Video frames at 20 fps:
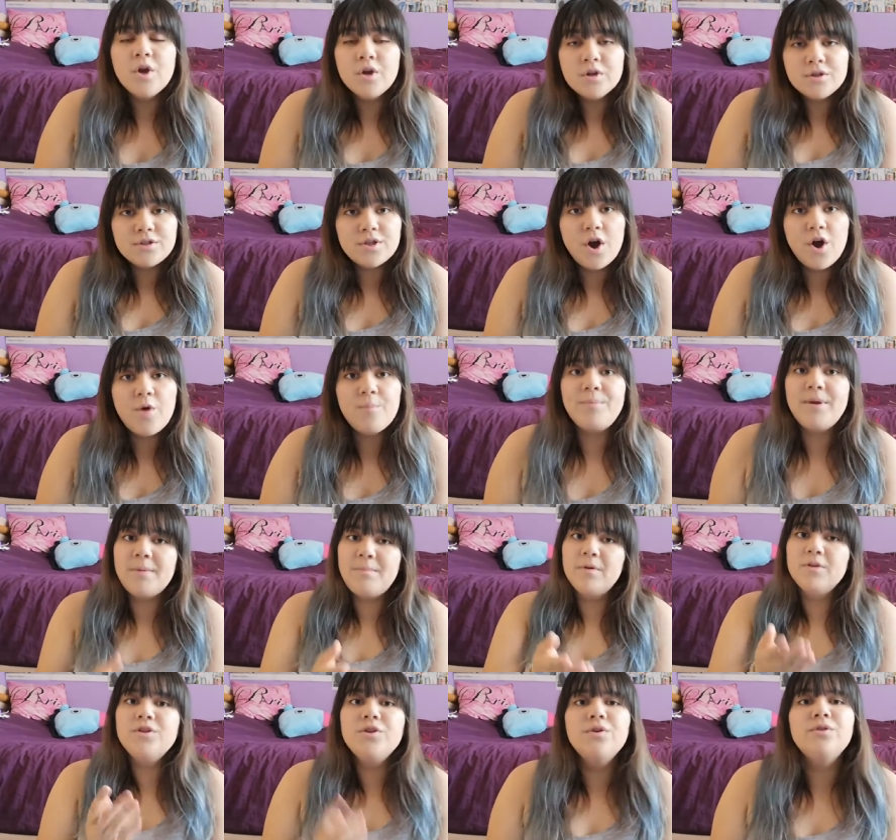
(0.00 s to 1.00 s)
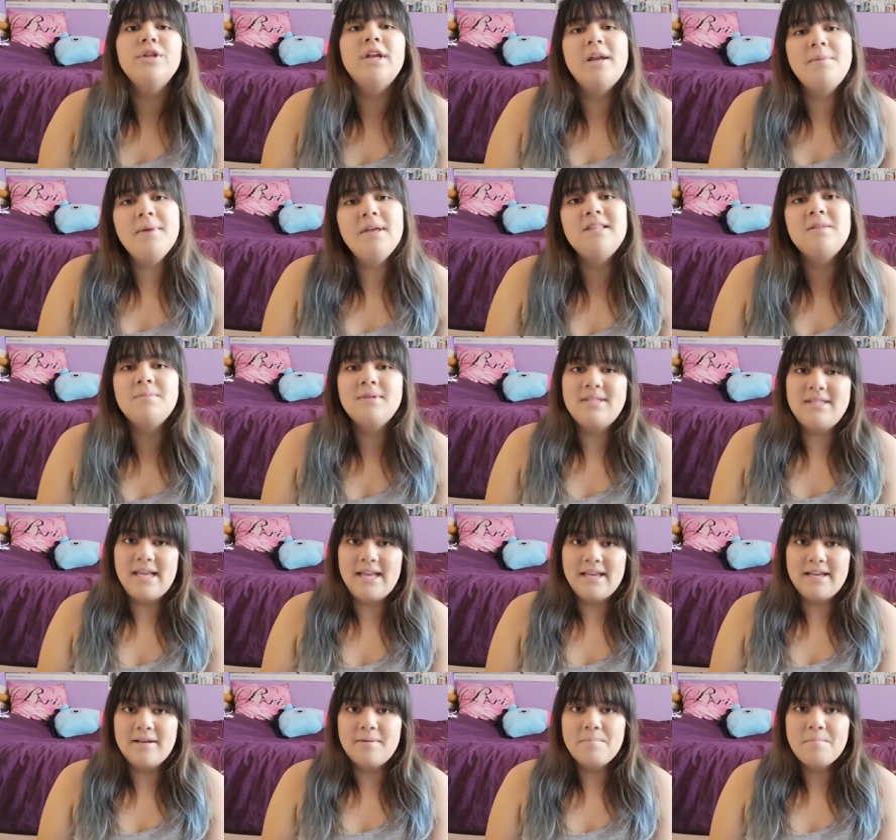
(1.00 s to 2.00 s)
So people knew that I made the
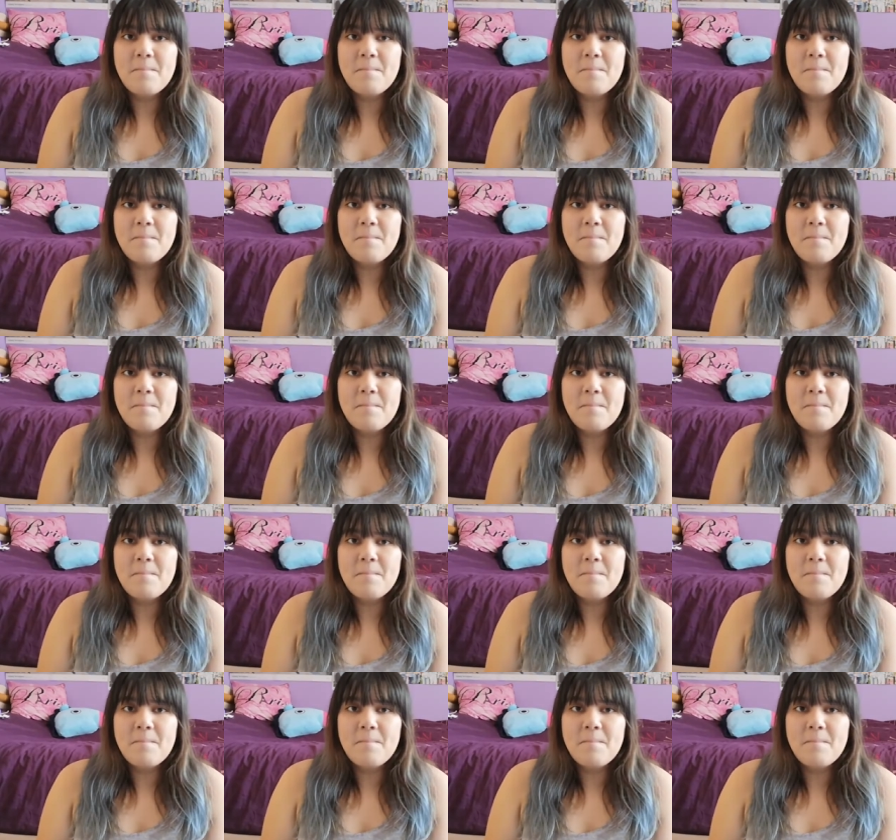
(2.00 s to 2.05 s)
mistake.